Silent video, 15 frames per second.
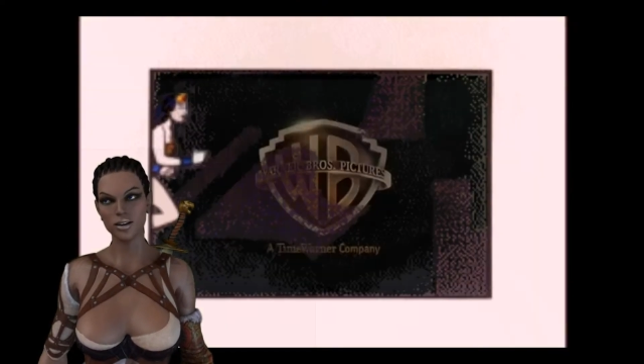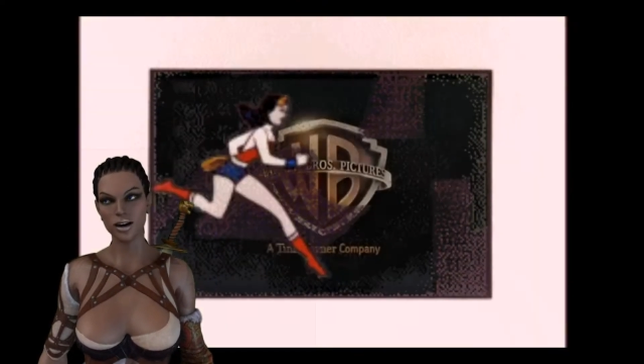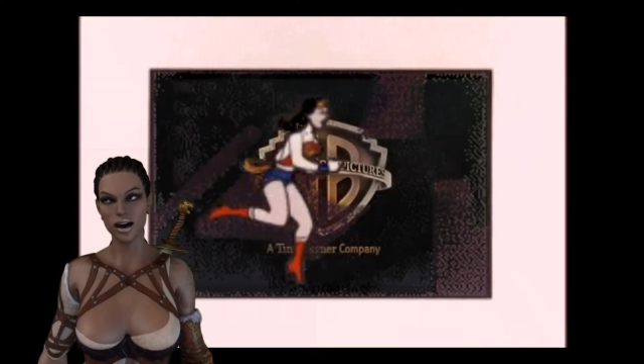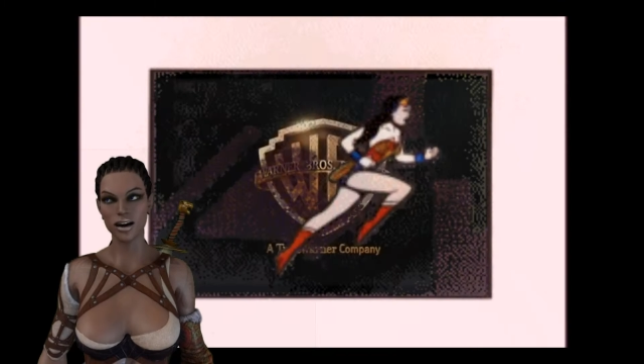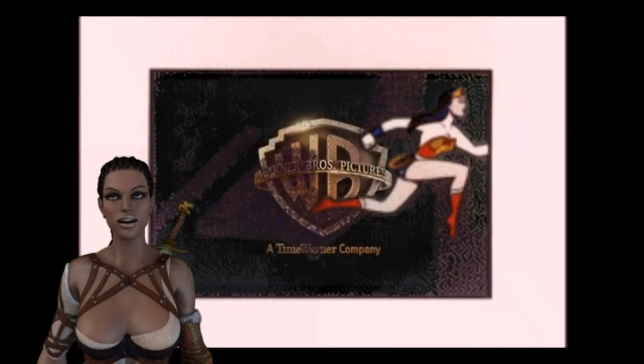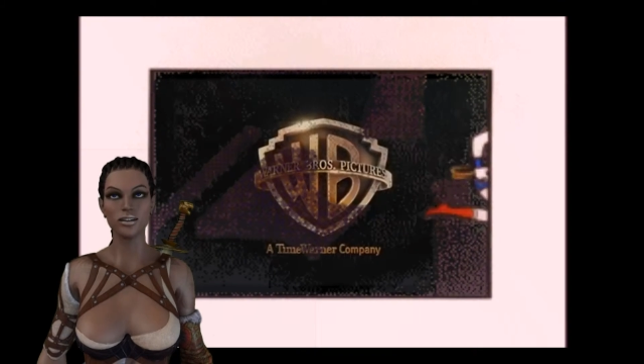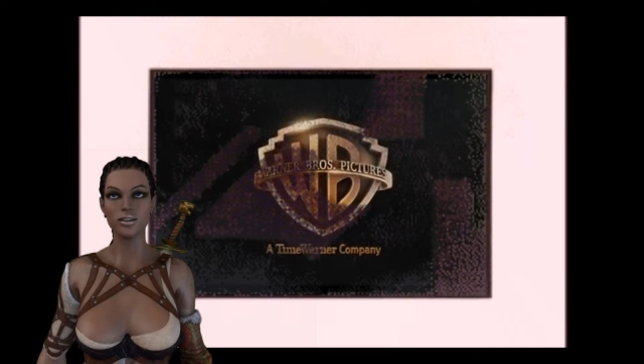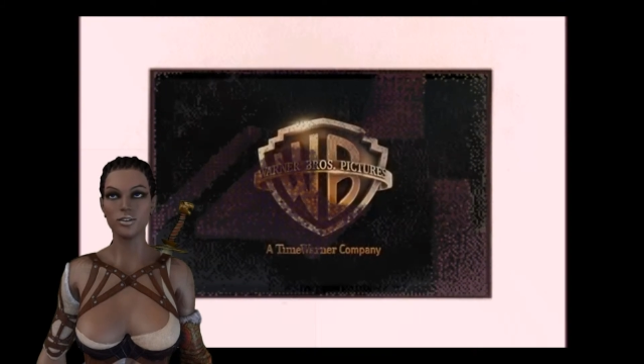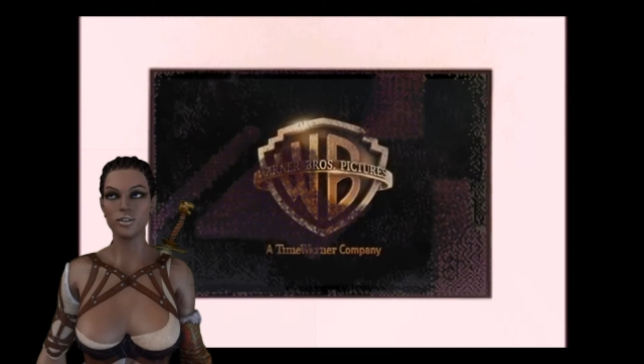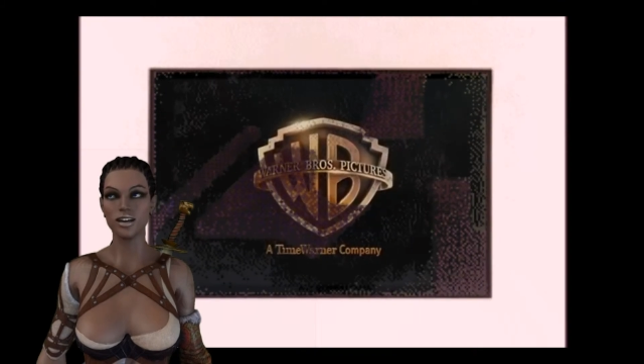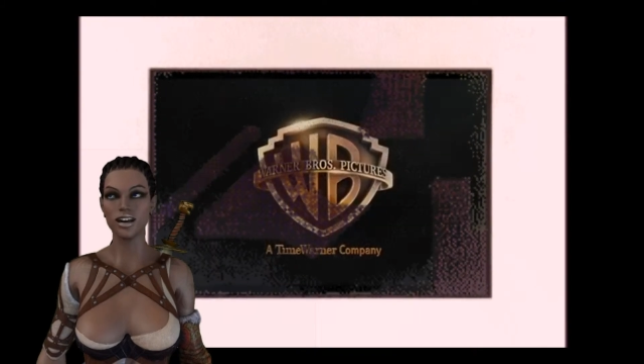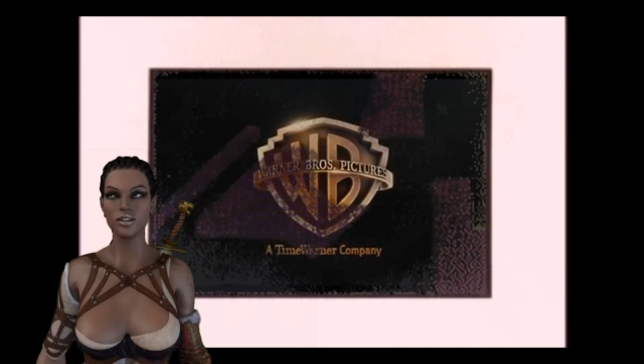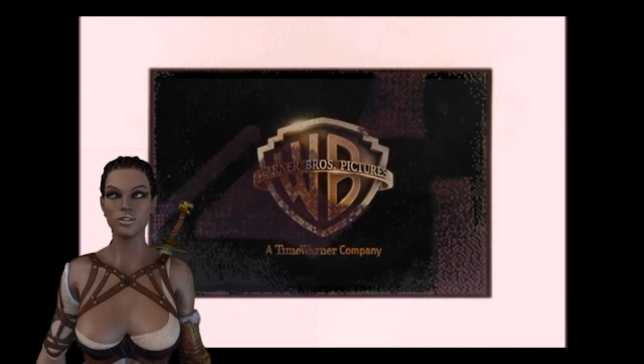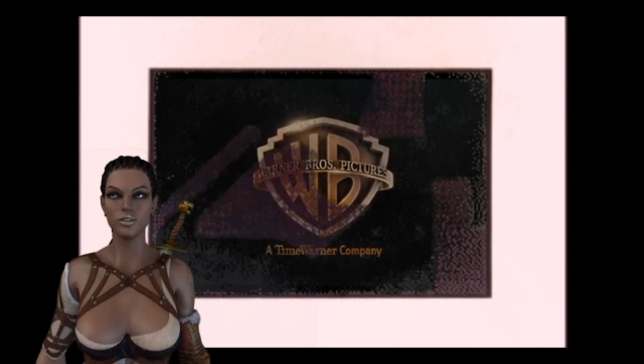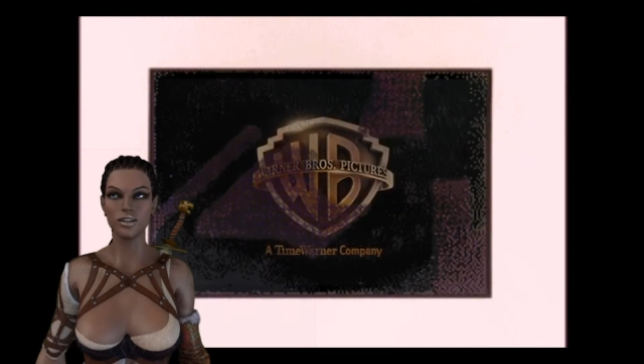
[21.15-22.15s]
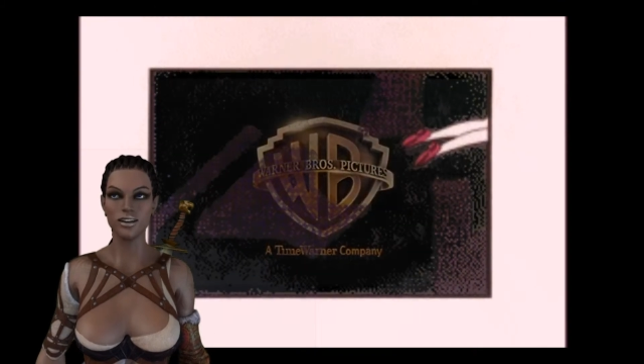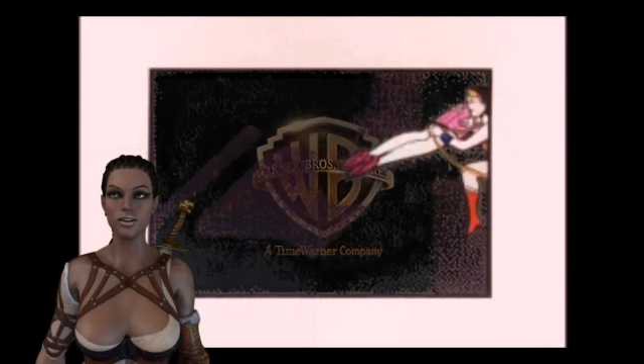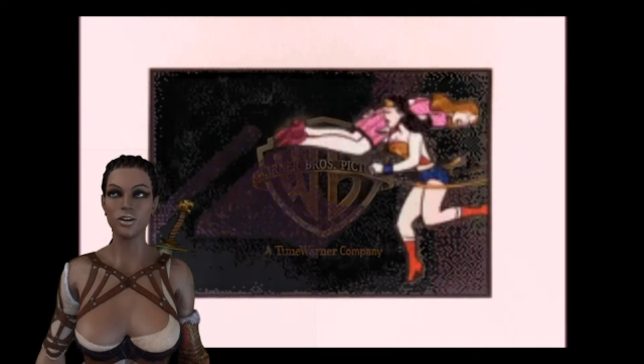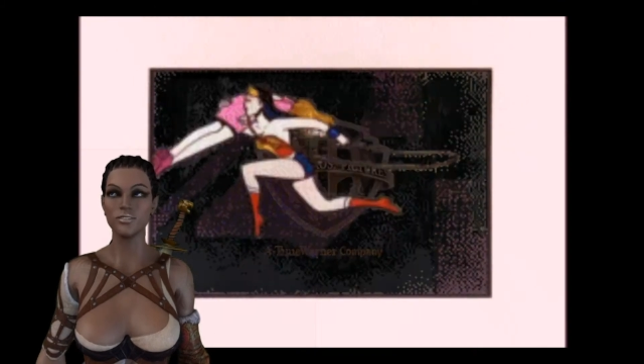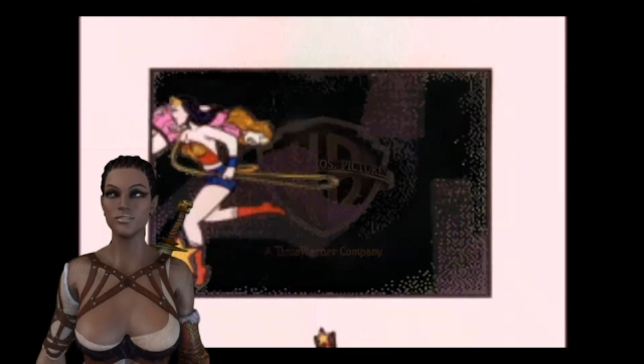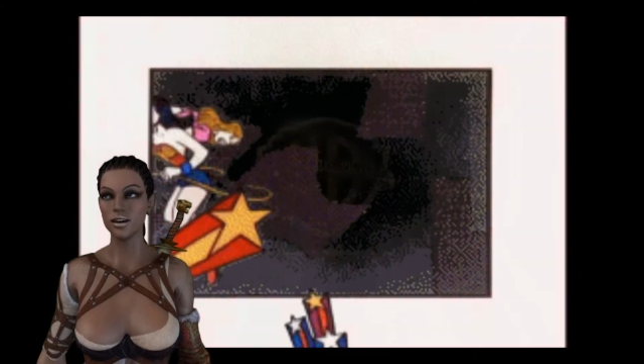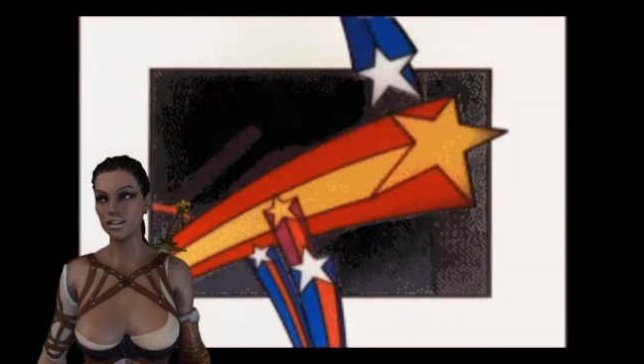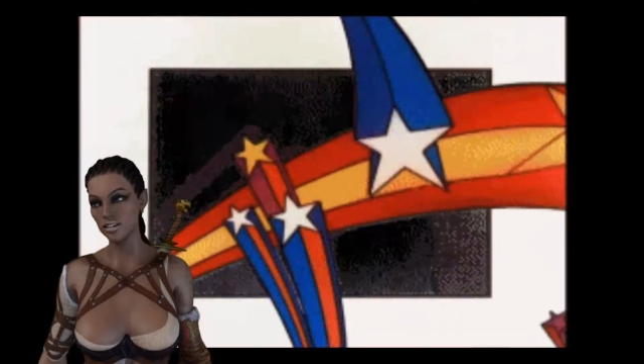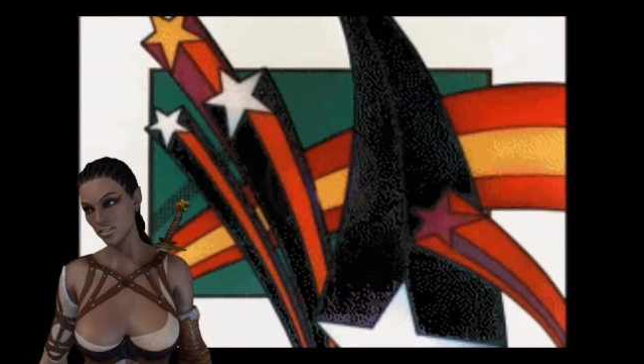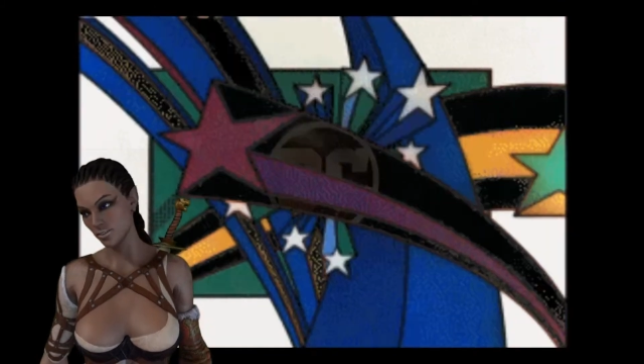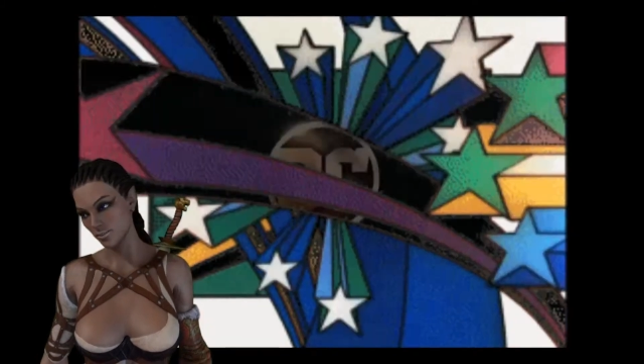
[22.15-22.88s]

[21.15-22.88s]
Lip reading: Wonder Woman was.